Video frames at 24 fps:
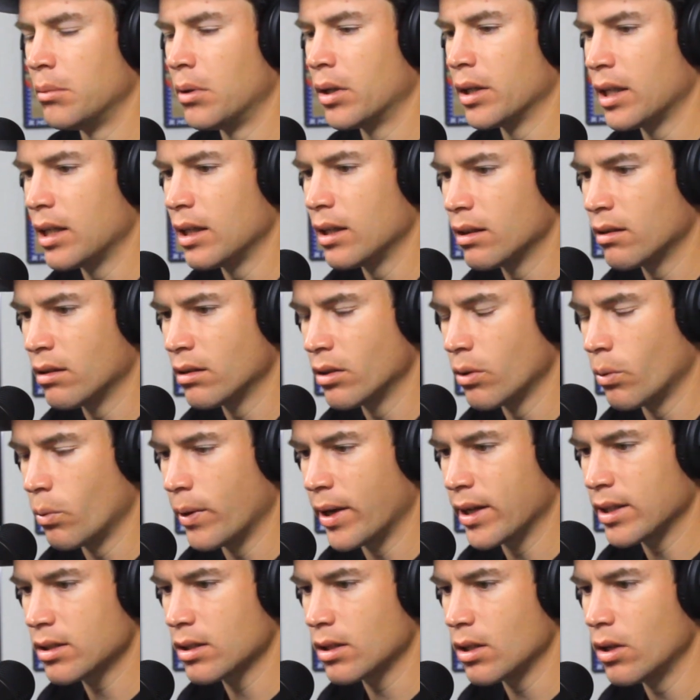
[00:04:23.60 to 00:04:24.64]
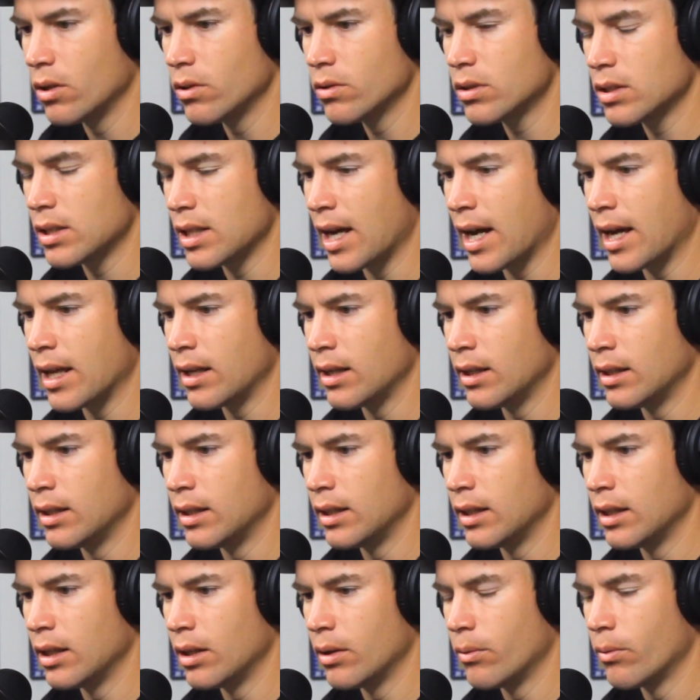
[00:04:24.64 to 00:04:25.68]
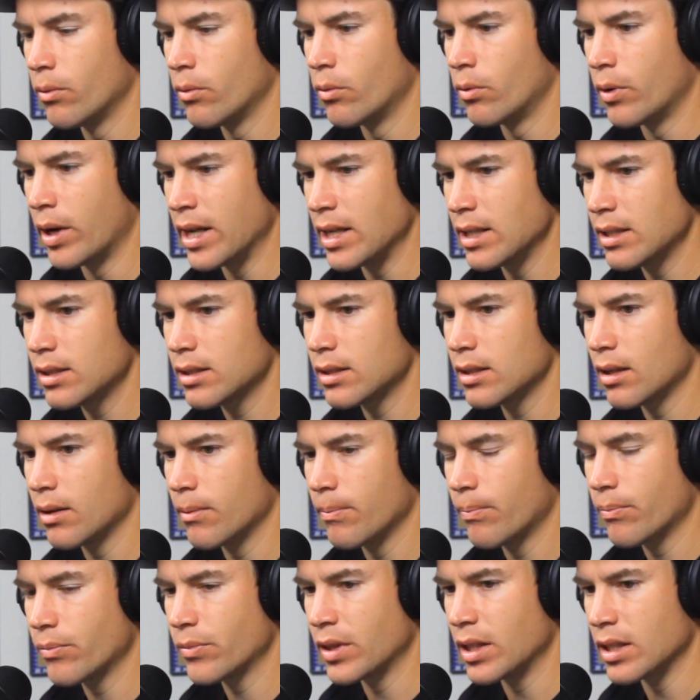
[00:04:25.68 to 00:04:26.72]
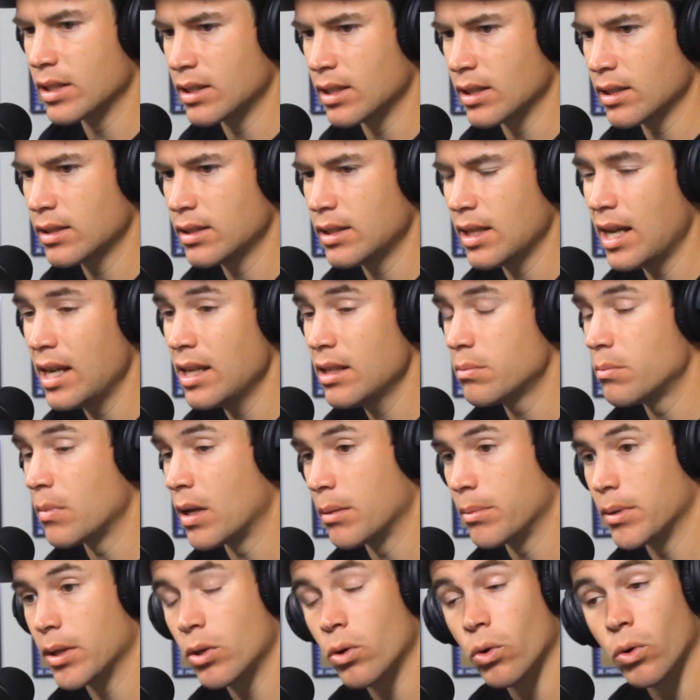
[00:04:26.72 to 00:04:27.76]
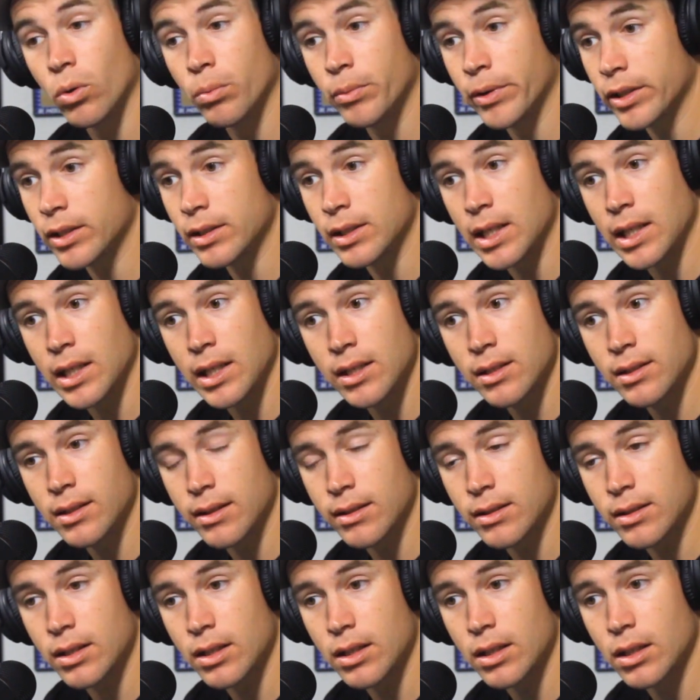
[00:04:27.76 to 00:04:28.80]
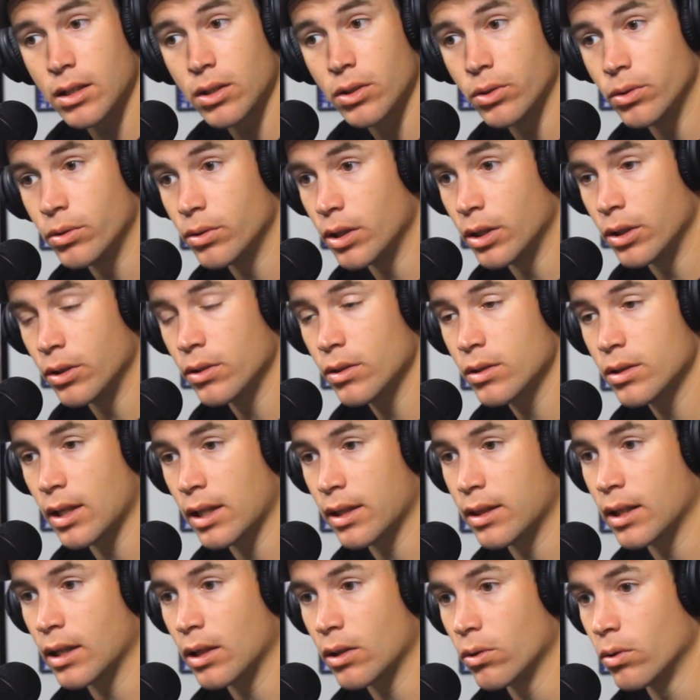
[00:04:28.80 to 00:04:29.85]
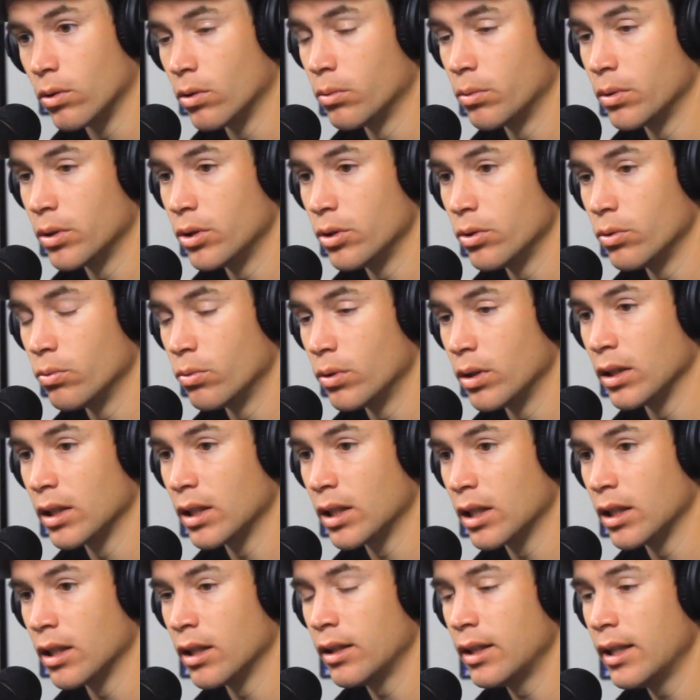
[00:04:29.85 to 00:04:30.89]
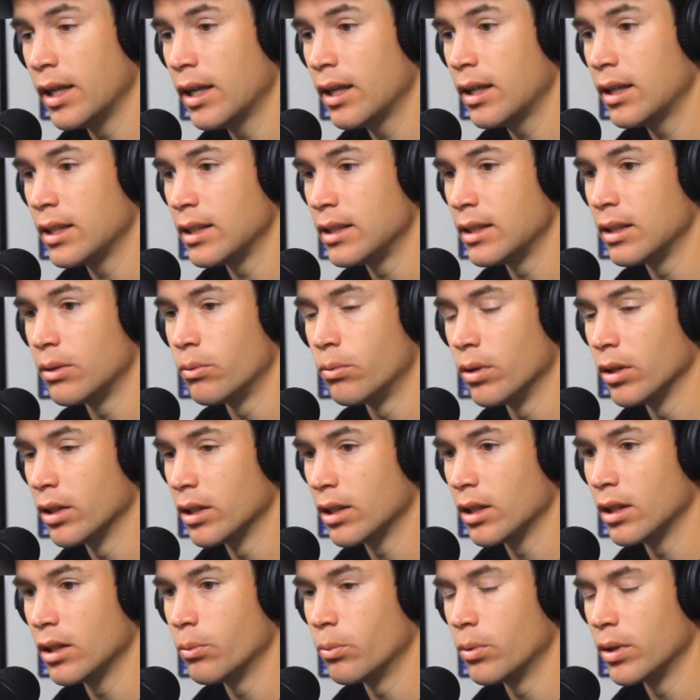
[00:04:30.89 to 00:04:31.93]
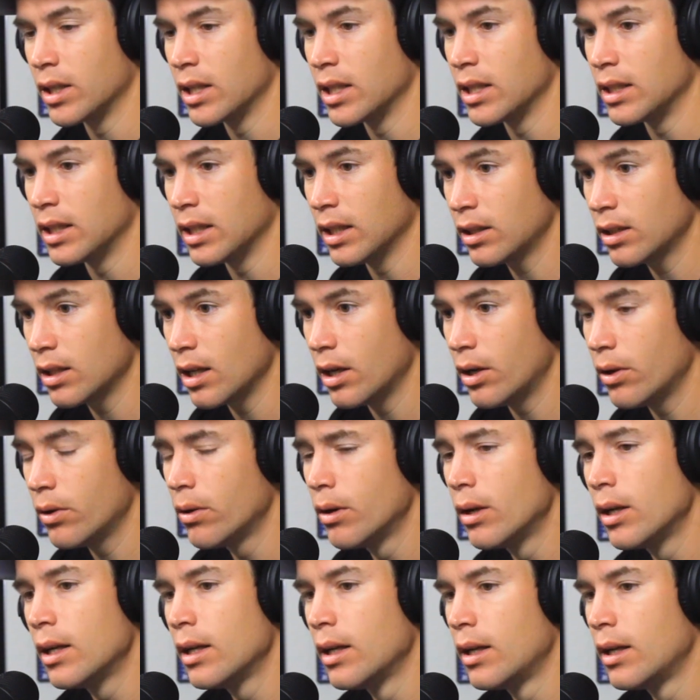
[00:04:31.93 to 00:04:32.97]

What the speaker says: here on the West Coast that race the 6 days. Maybe Cole Martinez this year. Who knows? I think Cole would do really good there. He did really good when he did go.